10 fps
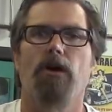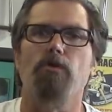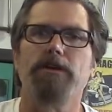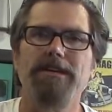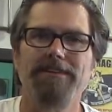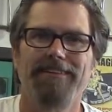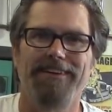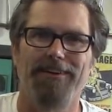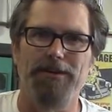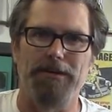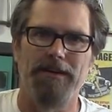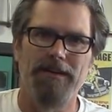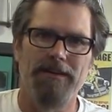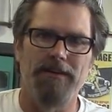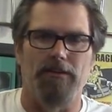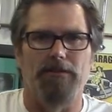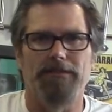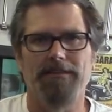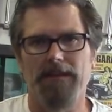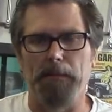hokey. You
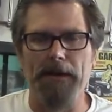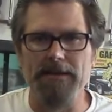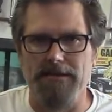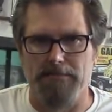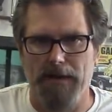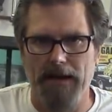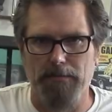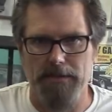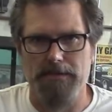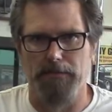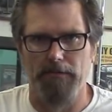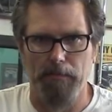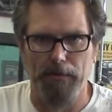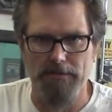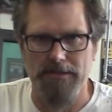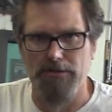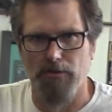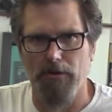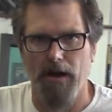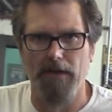know, the paint doesn't matter. Where someone ever pulls the
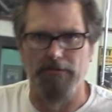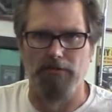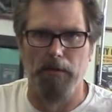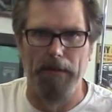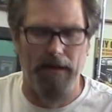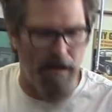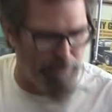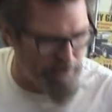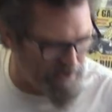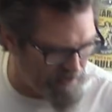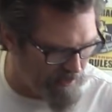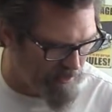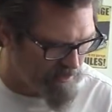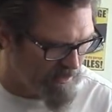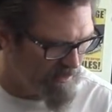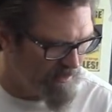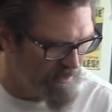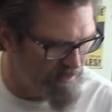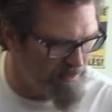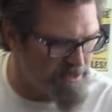door panel off one day, and they look, oh,
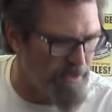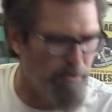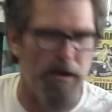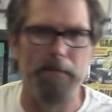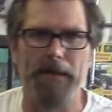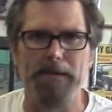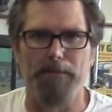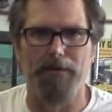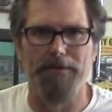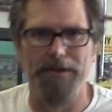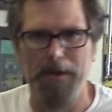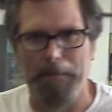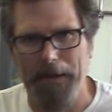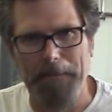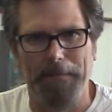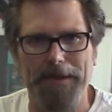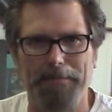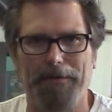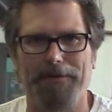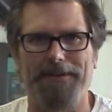he's got red paint poured in here, pink
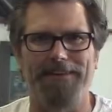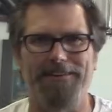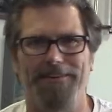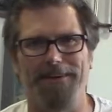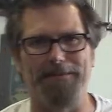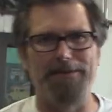paint poured in here. You know what I